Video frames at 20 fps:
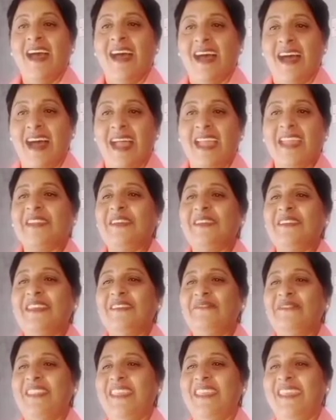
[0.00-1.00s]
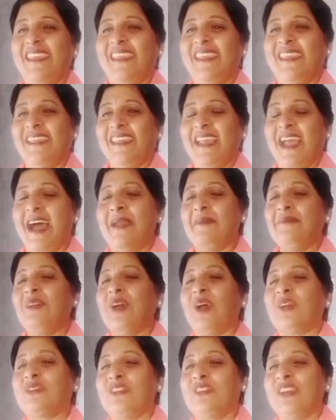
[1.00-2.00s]
Hi, good evening. I'm
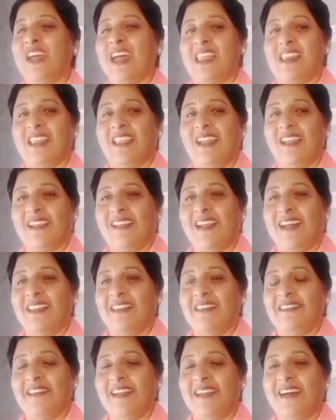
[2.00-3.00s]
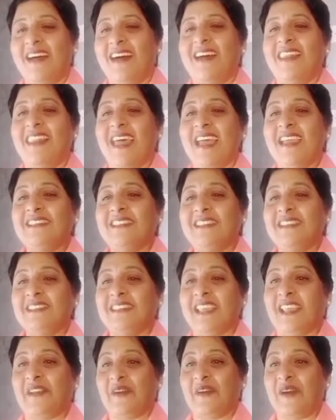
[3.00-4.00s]
Dr. Alka Kalra, a licensed
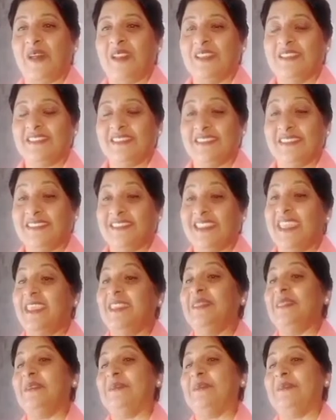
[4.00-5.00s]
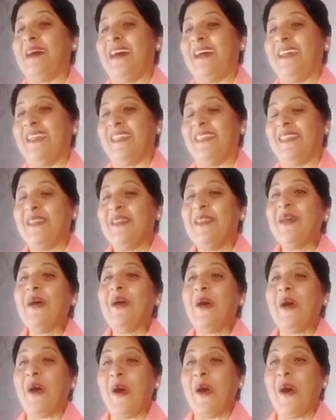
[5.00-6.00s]
psychologist in Dubai.
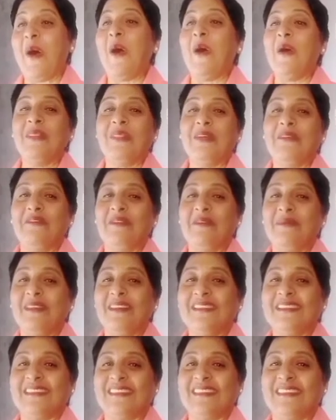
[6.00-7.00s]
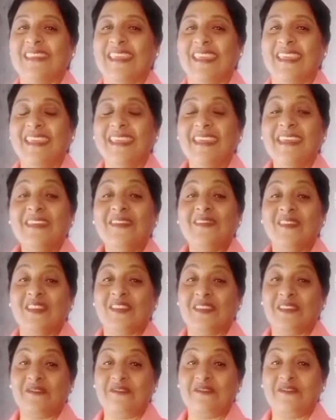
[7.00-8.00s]
On the Women's Day,
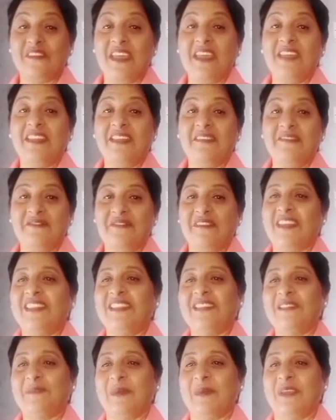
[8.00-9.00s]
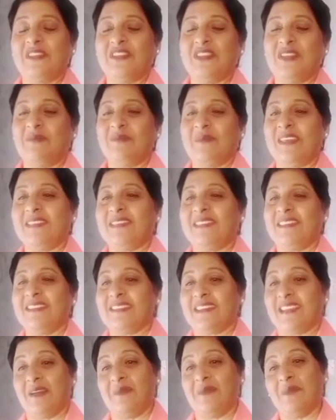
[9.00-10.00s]
there's a very, very special
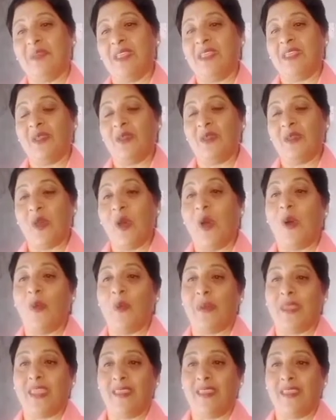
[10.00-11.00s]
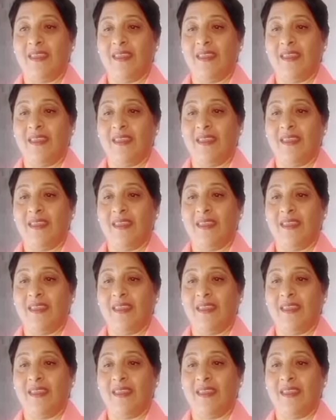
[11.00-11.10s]
message coming your way.